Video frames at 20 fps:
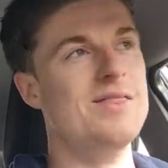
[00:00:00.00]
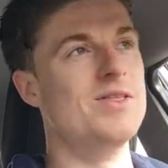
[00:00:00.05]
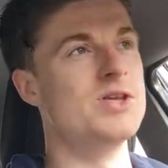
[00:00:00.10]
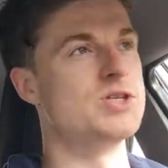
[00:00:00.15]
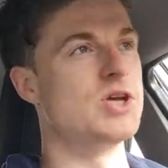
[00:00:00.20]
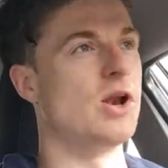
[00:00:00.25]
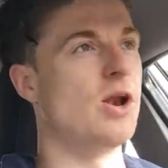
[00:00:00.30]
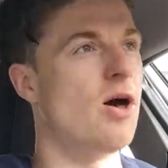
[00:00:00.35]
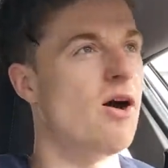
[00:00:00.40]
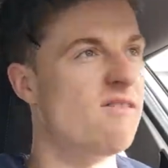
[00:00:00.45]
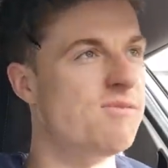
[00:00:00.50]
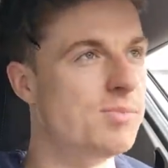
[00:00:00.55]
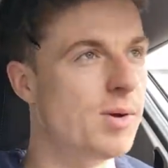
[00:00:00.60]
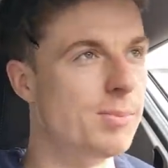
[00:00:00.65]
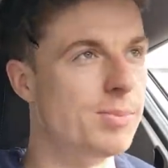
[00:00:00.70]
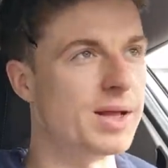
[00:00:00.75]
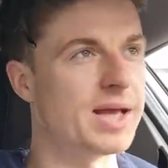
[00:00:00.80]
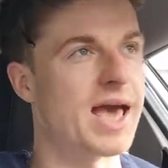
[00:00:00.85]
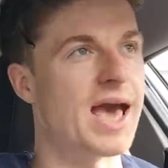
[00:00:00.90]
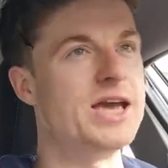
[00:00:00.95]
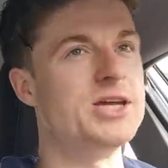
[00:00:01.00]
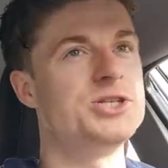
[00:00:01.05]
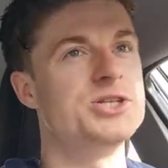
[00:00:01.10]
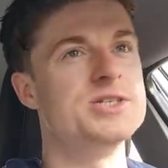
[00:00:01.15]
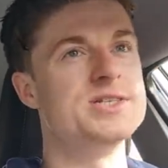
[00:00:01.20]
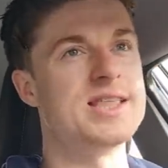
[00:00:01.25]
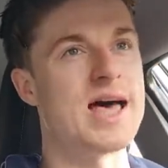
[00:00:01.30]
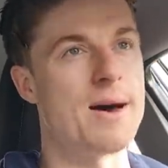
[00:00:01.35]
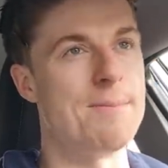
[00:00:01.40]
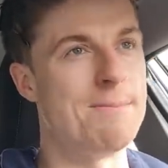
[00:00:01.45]
There's a lot of
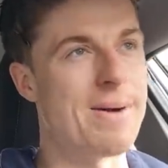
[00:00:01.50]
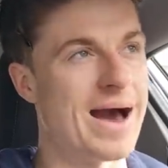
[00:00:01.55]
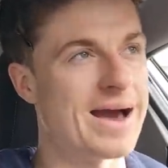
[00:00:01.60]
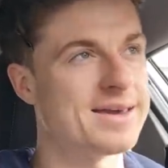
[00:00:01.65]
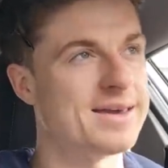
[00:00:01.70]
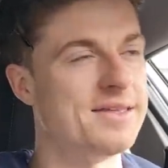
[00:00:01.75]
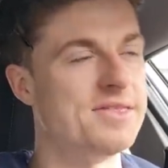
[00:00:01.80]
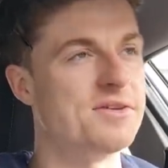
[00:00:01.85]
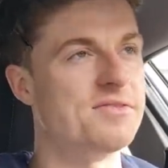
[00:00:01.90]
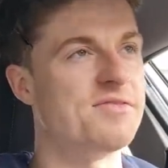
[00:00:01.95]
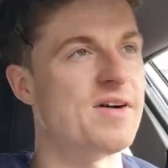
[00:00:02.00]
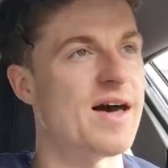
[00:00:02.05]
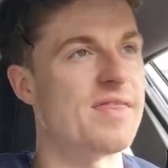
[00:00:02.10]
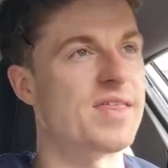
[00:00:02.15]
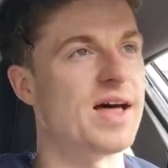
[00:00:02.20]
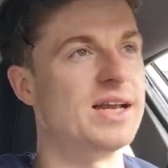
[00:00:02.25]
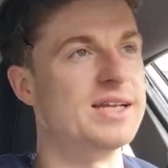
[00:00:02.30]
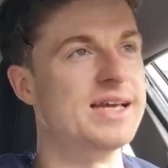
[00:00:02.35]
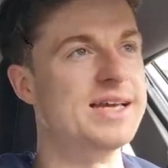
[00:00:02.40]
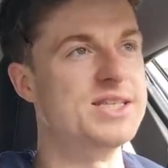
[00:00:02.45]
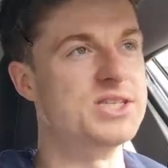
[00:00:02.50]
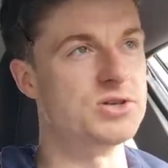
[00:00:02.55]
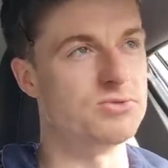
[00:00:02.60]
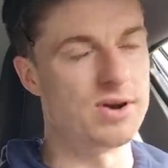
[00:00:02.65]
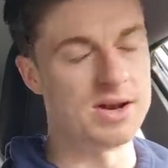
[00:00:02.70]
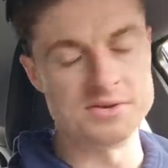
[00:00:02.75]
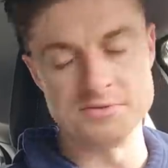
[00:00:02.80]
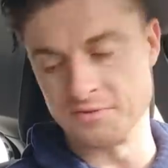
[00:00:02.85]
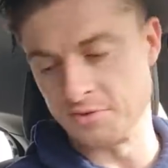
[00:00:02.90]
publications that are backing the fact that Leeds are in